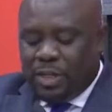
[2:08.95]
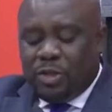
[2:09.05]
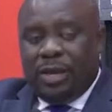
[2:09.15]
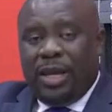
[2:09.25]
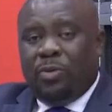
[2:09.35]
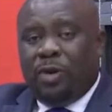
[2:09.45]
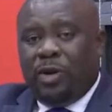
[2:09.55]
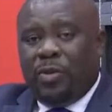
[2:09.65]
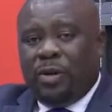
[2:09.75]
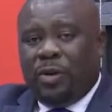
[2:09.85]
Today, we're going
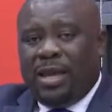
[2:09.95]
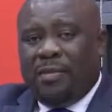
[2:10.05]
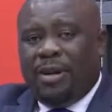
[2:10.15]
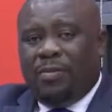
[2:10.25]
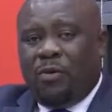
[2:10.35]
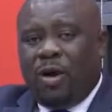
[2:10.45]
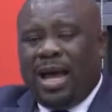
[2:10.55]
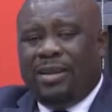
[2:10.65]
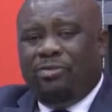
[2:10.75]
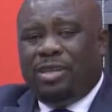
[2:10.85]
to be looking a bit more
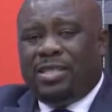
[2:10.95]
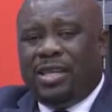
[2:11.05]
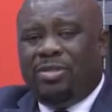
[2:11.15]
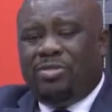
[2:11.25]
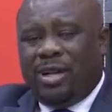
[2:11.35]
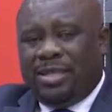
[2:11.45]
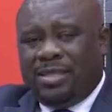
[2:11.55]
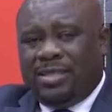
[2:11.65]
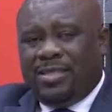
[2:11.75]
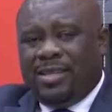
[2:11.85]
at recent
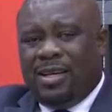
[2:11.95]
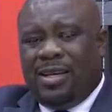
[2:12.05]
threats